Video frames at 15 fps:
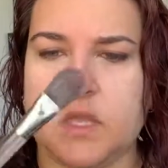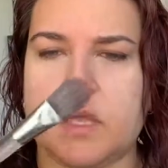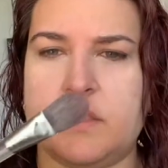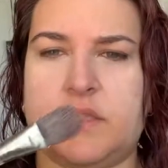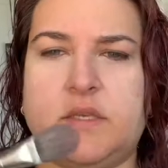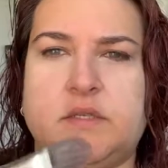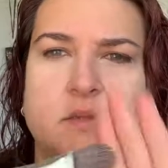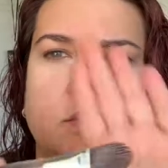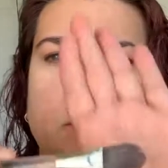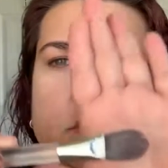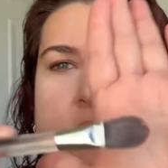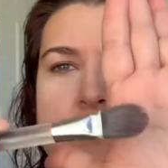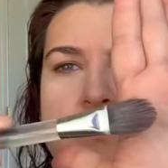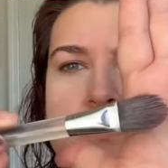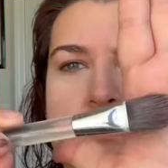This
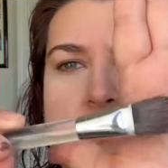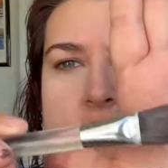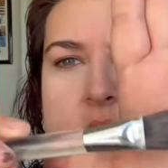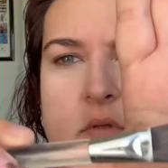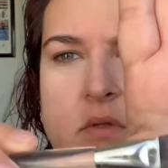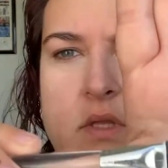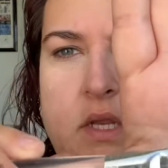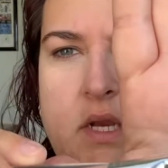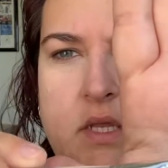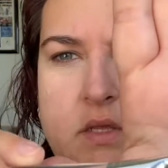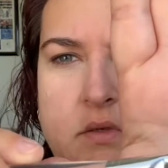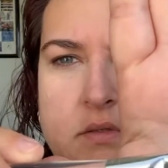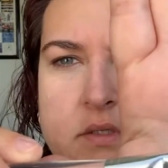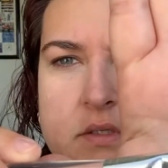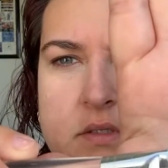one that I
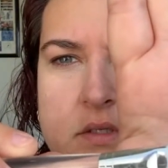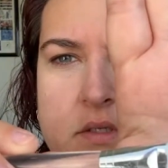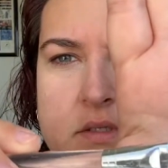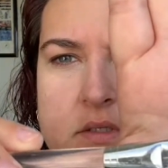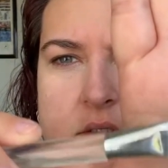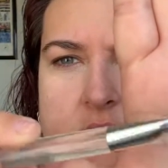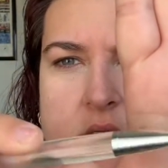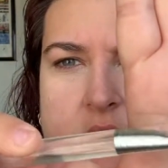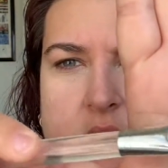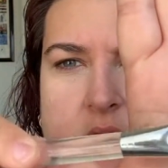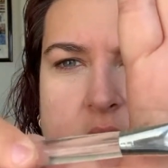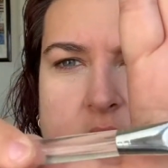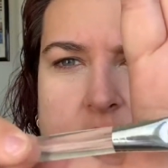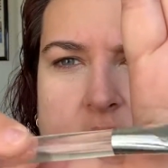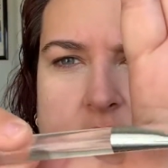use as a
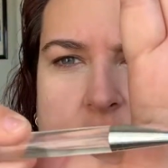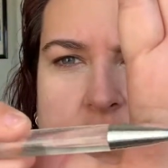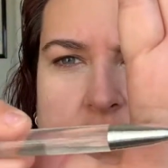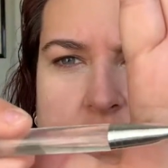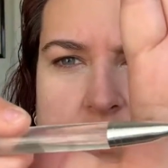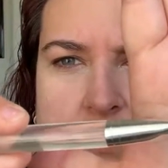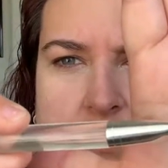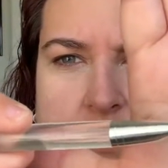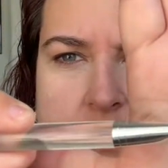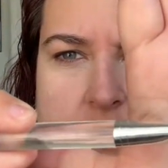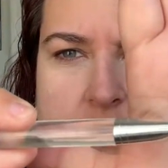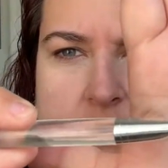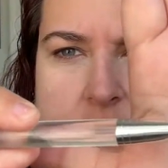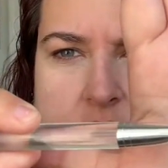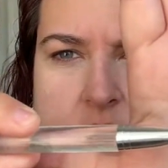concealer, see,
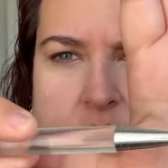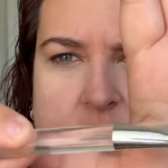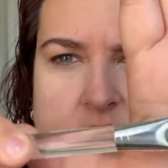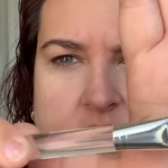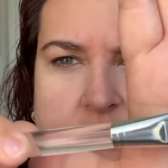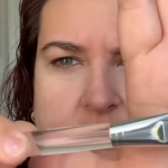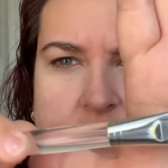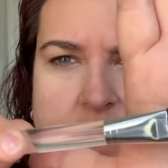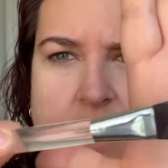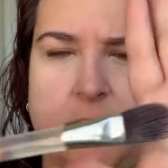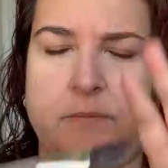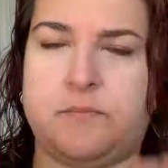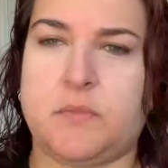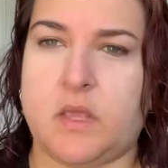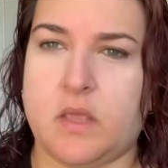it's basically flat.
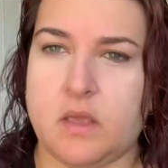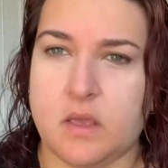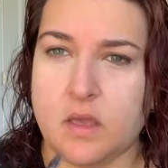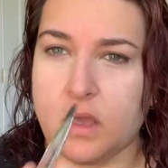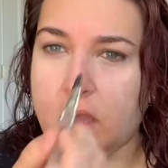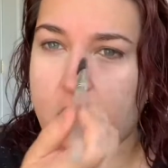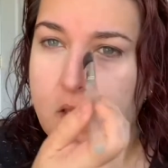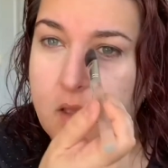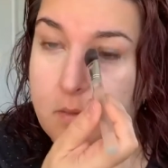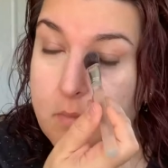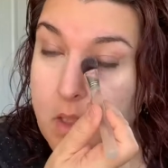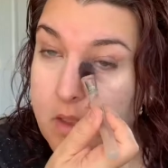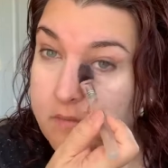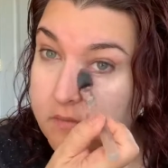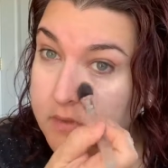I've
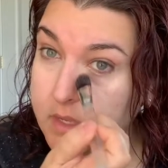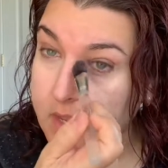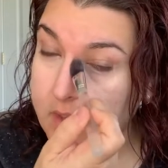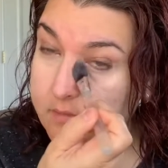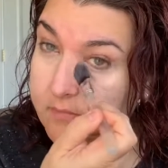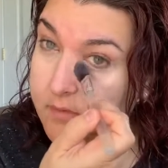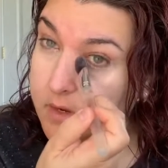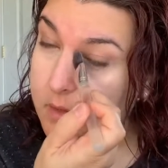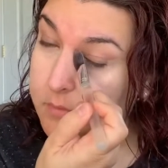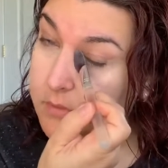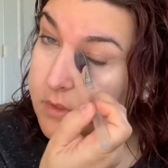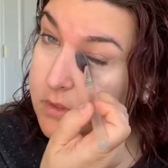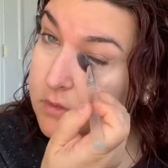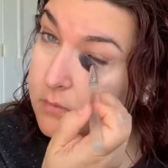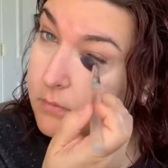only had for a couple
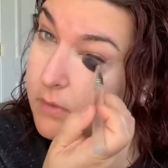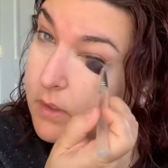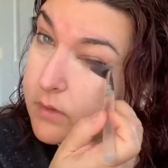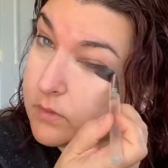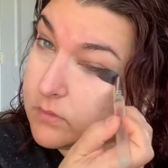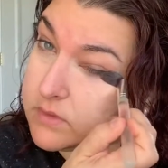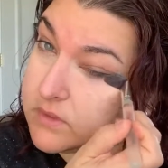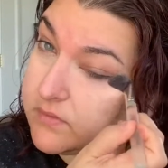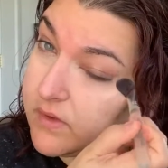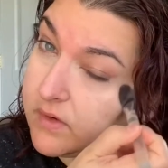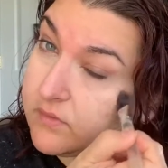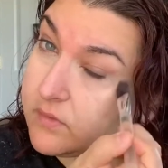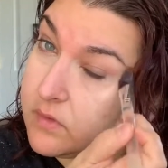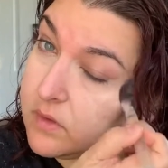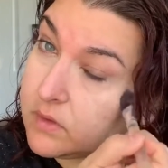years from my other ones I've had
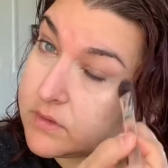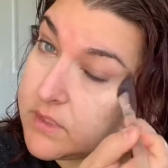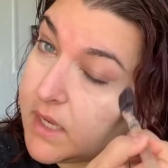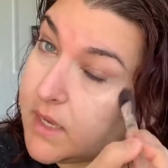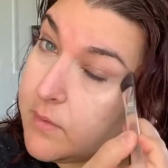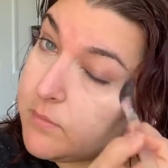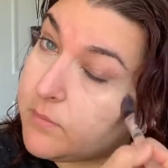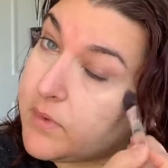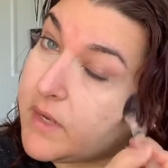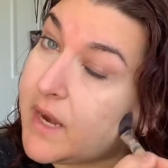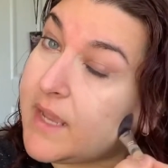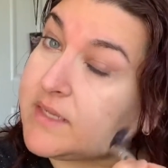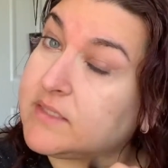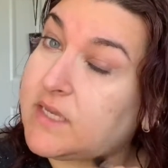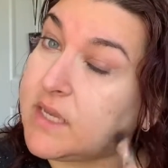for a long time, but
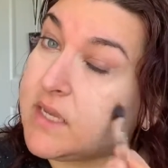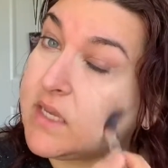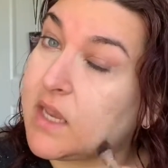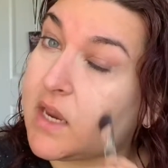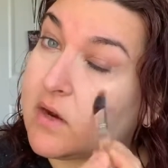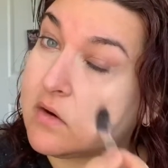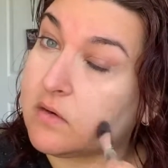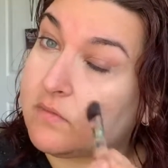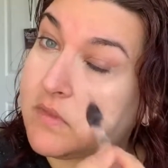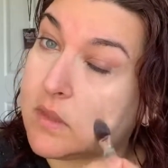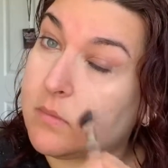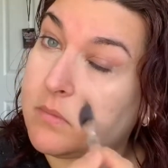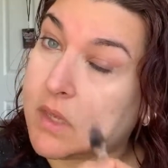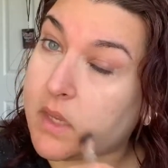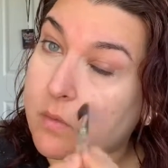I take care of
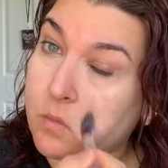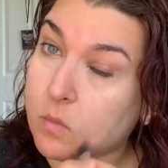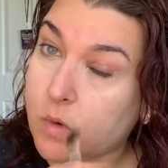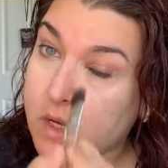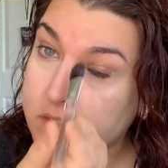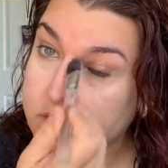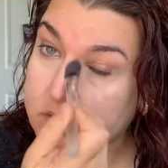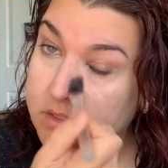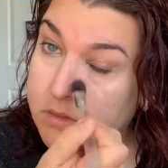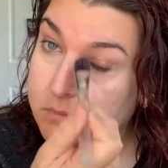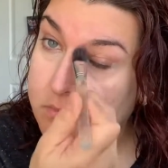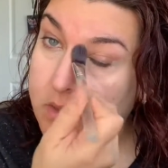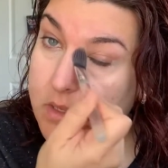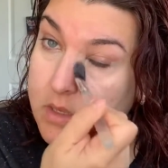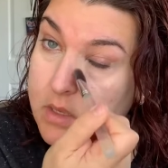them. I wash
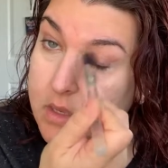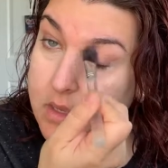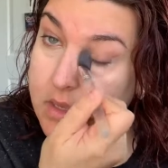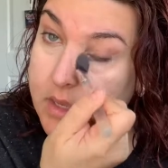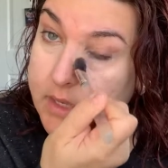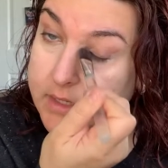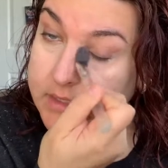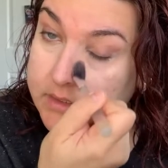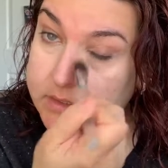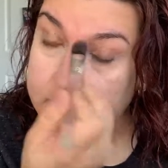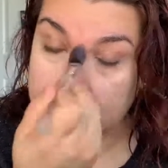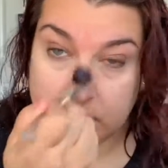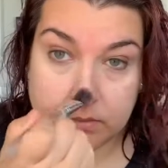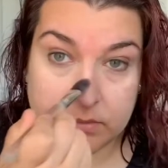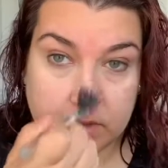them, I
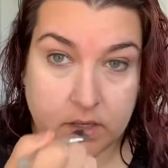clean them.